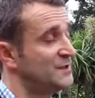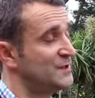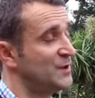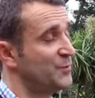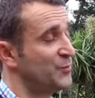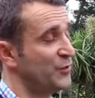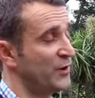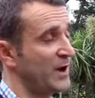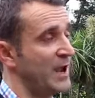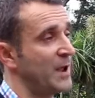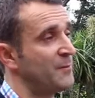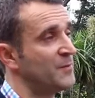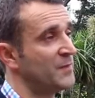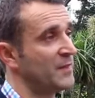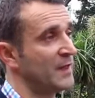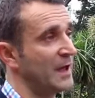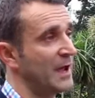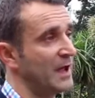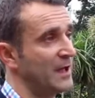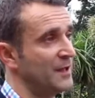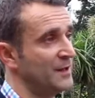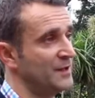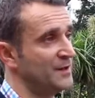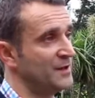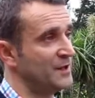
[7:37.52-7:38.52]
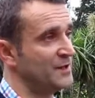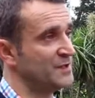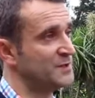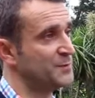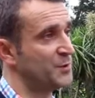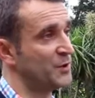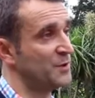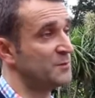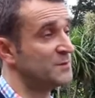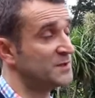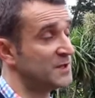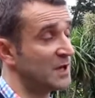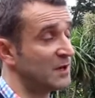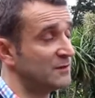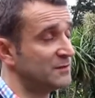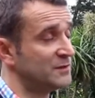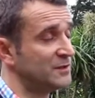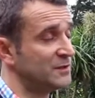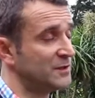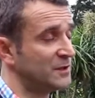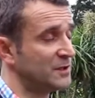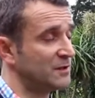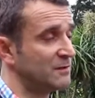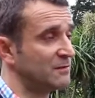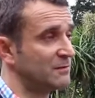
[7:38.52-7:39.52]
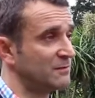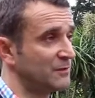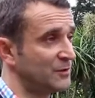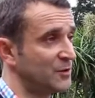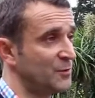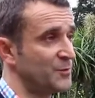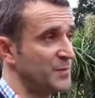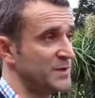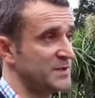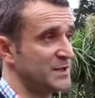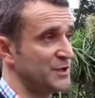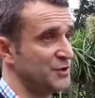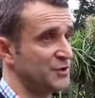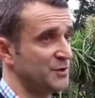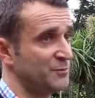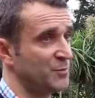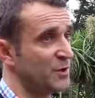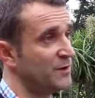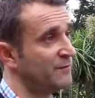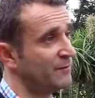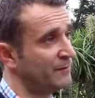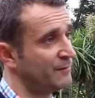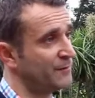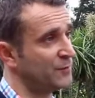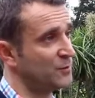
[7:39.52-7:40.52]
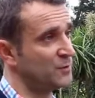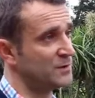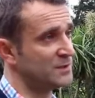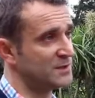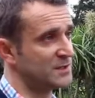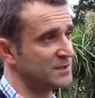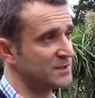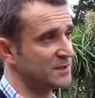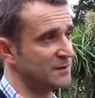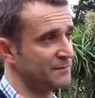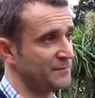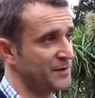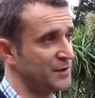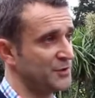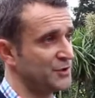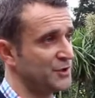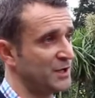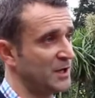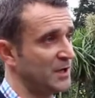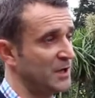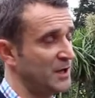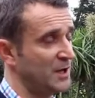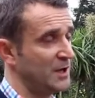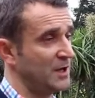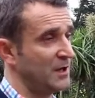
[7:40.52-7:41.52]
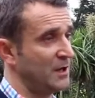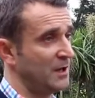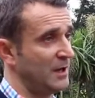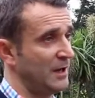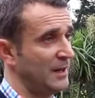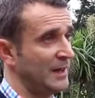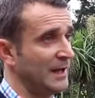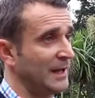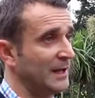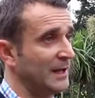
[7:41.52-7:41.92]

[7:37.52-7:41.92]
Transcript: to preempt that and to put themselves in a good position moving forwards into the future. I